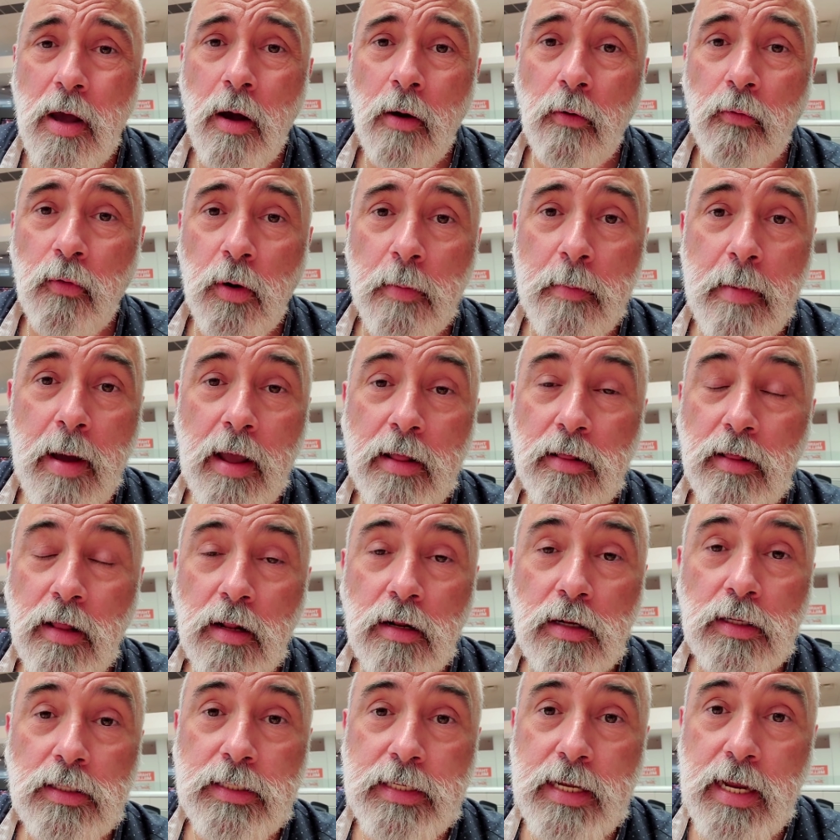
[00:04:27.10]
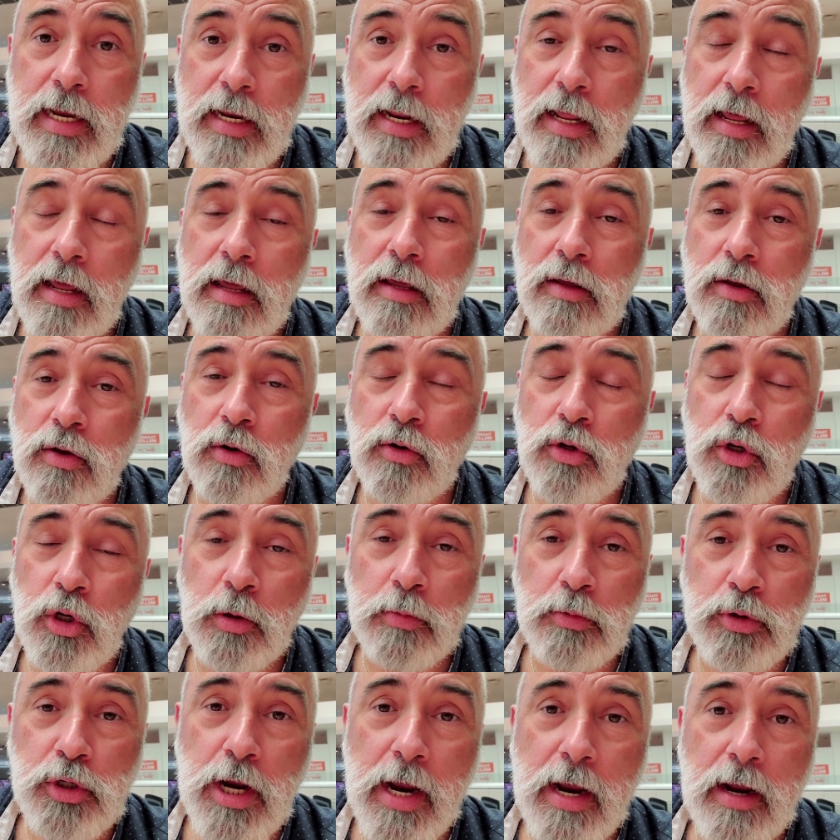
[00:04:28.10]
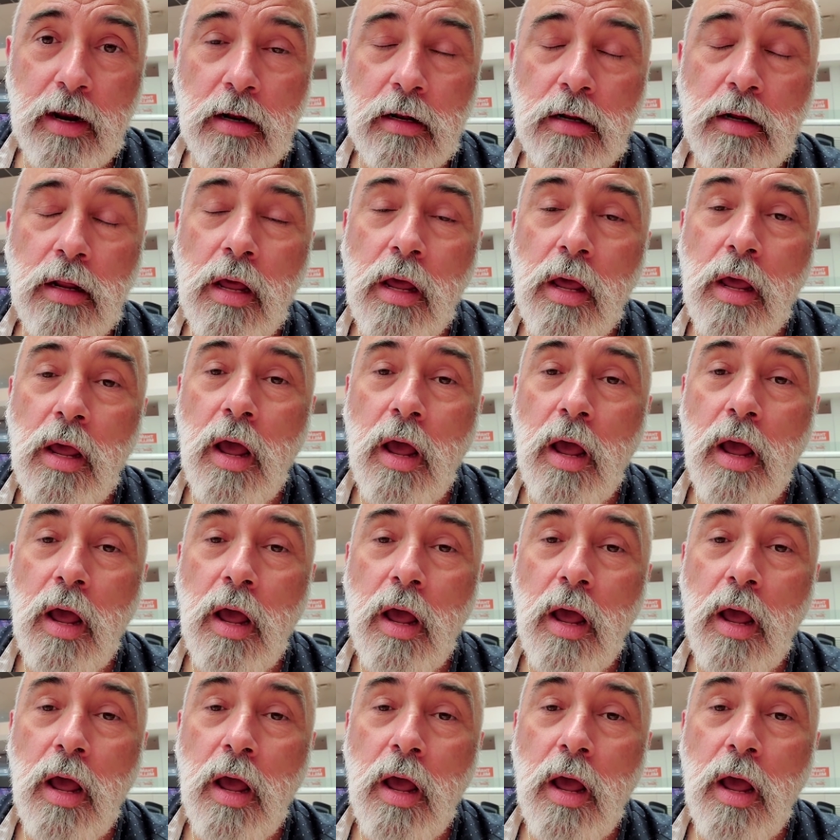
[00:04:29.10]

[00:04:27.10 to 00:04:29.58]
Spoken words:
from my little teeny YouTube channel,